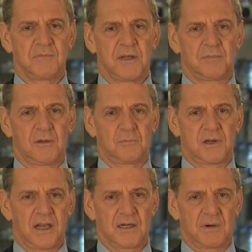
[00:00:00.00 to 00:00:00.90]
people
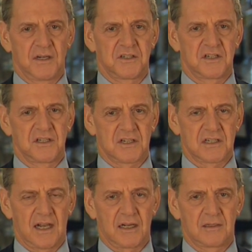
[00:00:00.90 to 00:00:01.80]
plagued by diseases
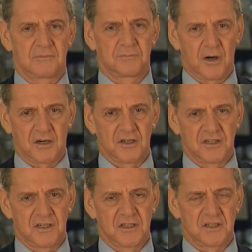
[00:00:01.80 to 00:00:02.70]
like
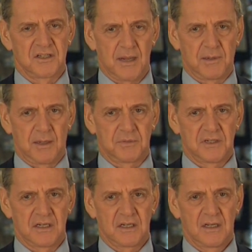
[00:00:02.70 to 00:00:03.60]
Parkinson's and
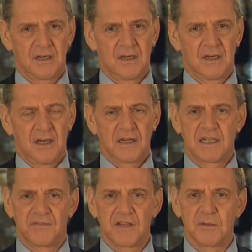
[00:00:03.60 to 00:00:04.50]
epilepsy, and
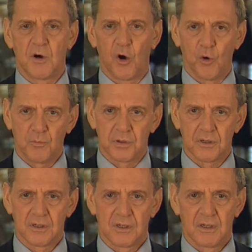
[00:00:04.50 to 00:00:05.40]
giving them hope
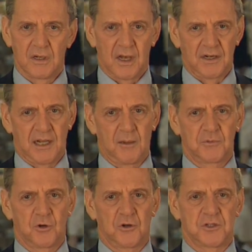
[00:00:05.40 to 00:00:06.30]
and help
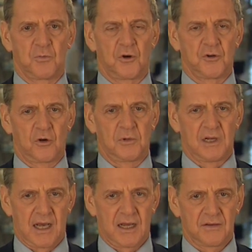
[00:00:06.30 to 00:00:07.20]
towards more normal
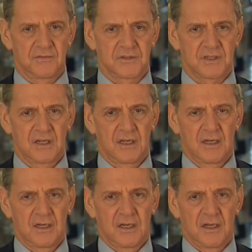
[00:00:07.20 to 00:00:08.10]
lives.
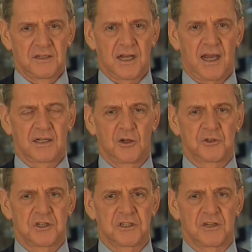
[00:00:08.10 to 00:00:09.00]
The
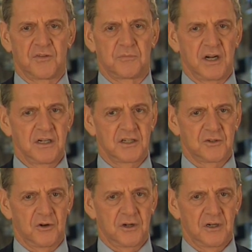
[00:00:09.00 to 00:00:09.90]
diagnosis of a brain
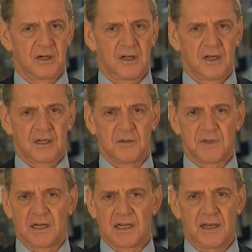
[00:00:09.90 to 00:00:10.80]
disorder can
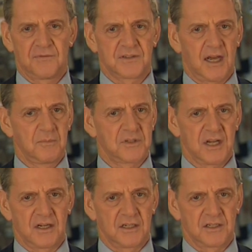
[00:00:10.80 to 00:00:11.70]
be a lifetime
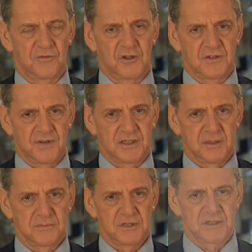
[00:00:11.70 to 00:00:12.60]
sentence for its
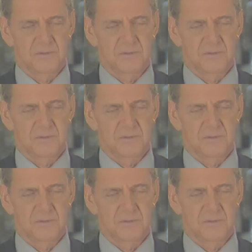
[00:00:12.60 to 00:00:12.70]
victims.